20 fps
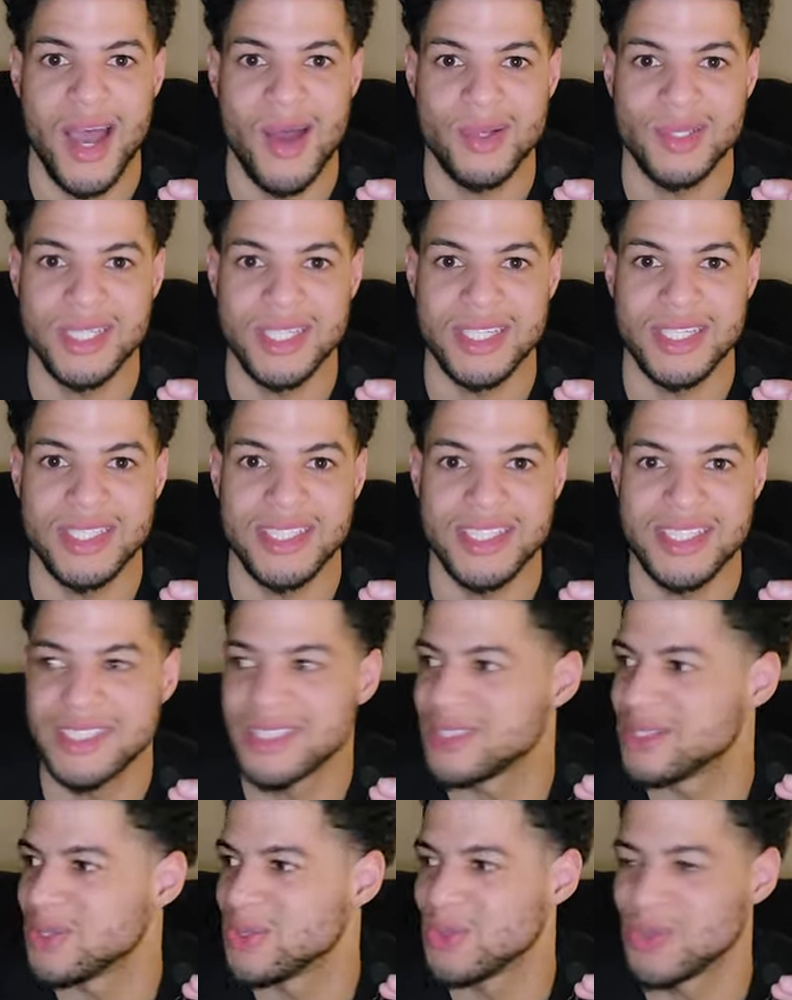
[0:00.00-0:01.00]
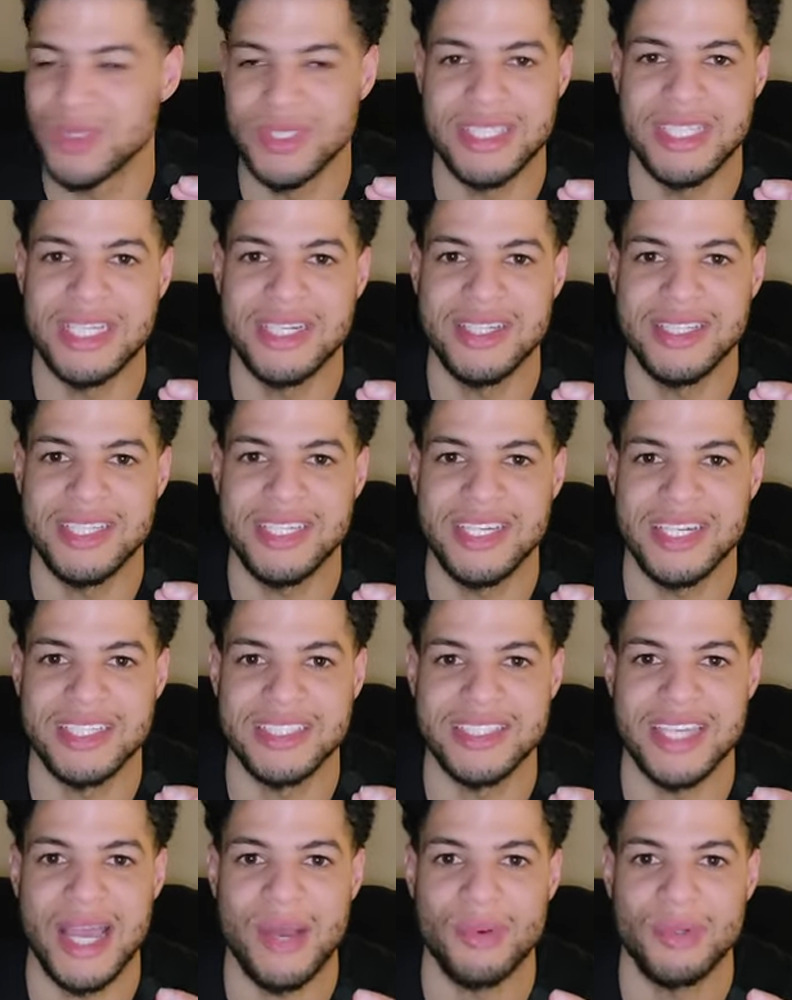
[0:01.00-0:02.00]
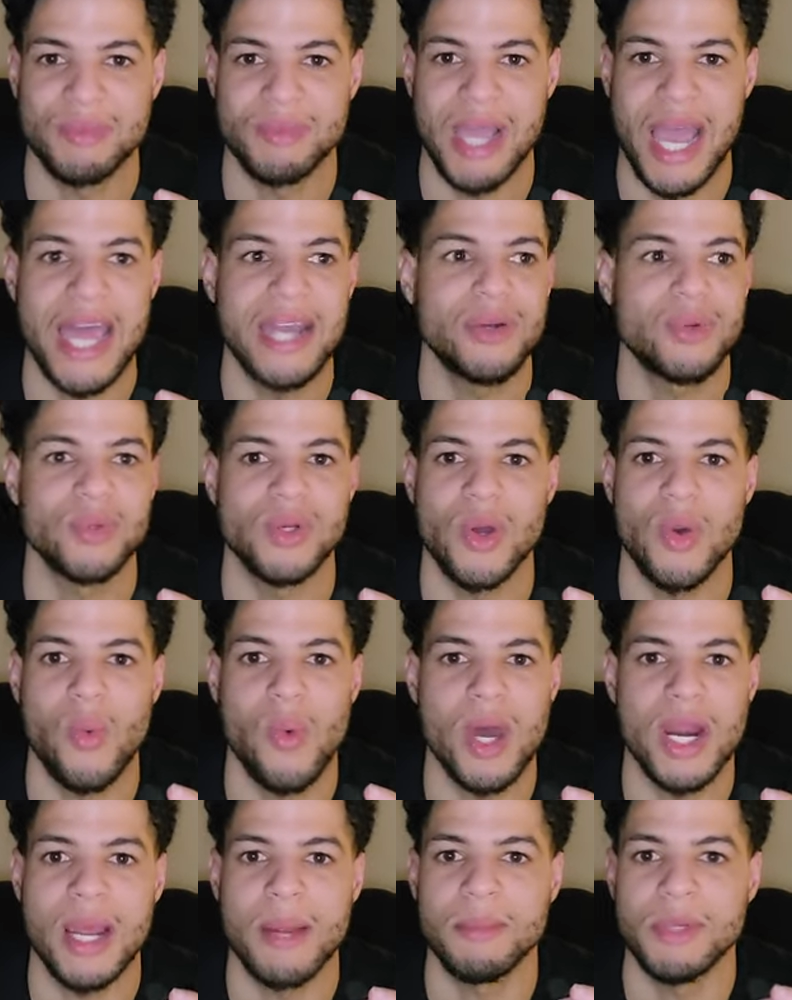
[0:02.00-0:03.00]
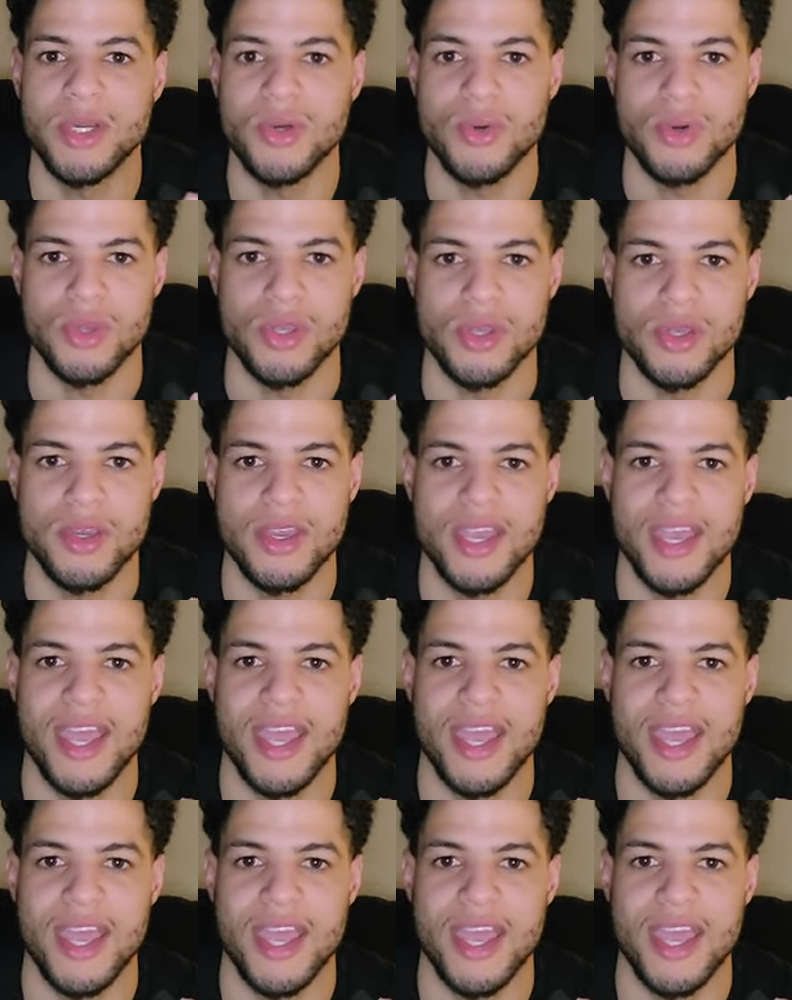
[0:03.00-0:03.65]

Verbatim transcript: I was like, this dude's literally gonna sign with me. I don't know what I'm doing.